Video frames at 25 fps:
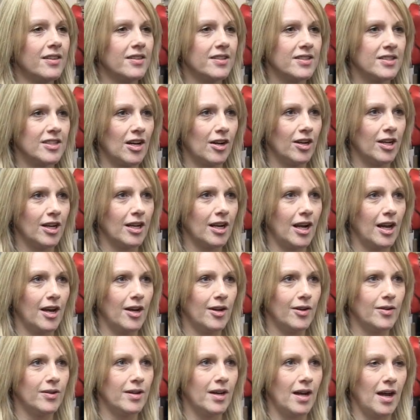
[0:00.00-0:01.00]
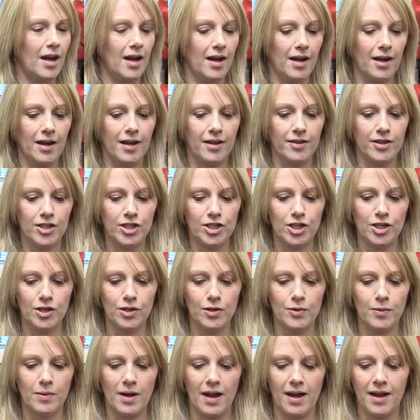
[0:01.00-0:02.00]
the Cyclone, the
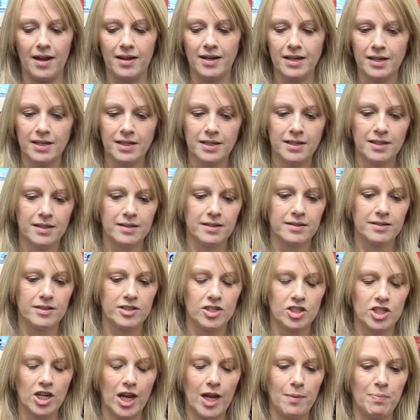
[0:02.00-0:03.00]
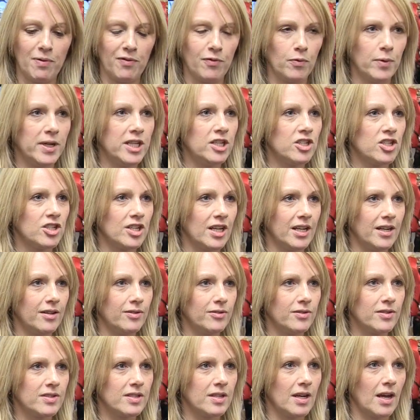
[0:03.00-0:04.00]
new shape of
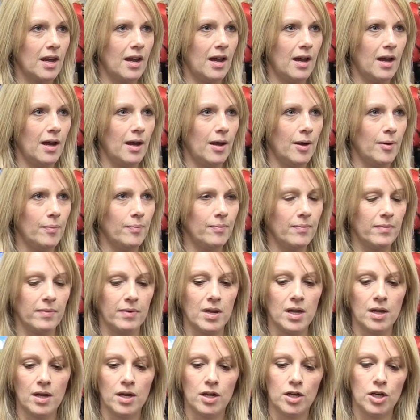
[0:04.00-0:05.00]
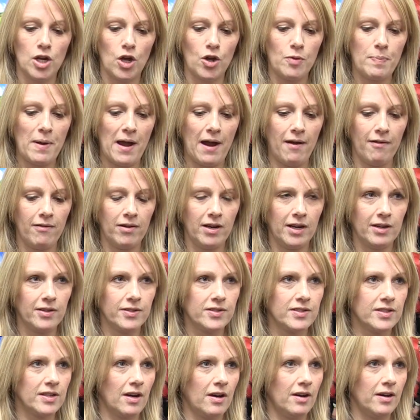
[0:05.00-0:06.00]
windshield, no parallel
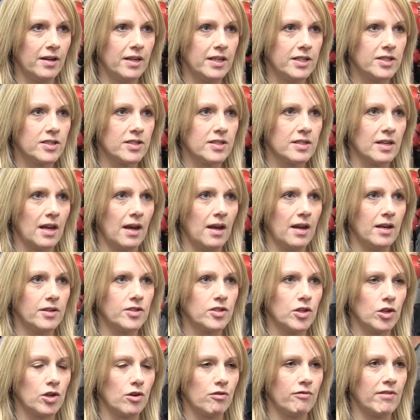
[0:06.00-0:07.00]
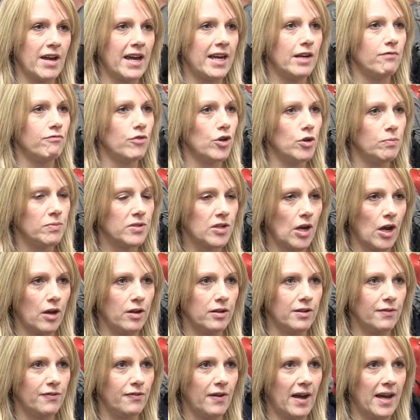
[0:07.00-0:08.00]
sides to create room
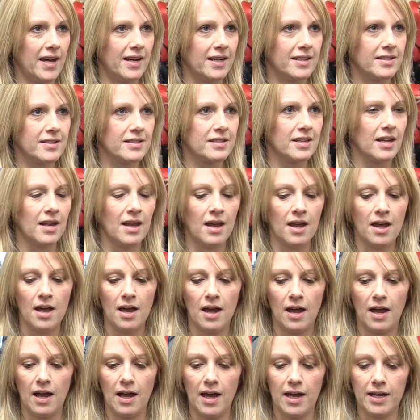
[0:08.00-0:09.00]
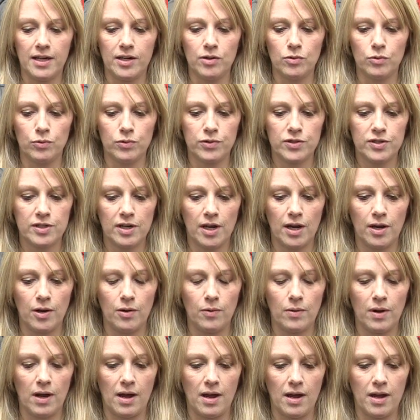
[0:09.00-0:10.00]
tone effect, and it
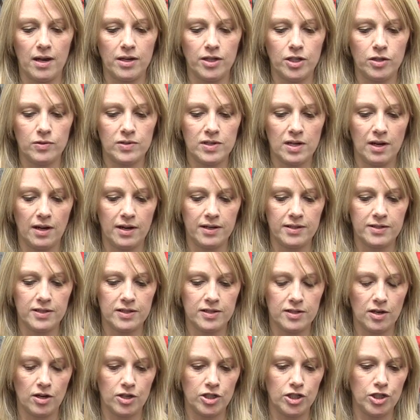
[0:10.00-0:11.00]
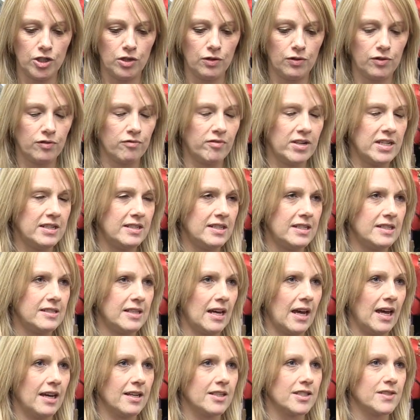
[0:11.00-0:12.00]
also utilises our new 3D
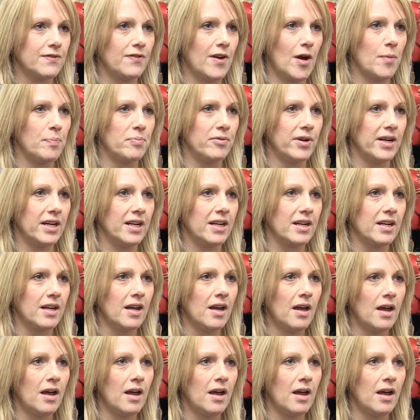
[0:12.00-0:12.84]
text fabric.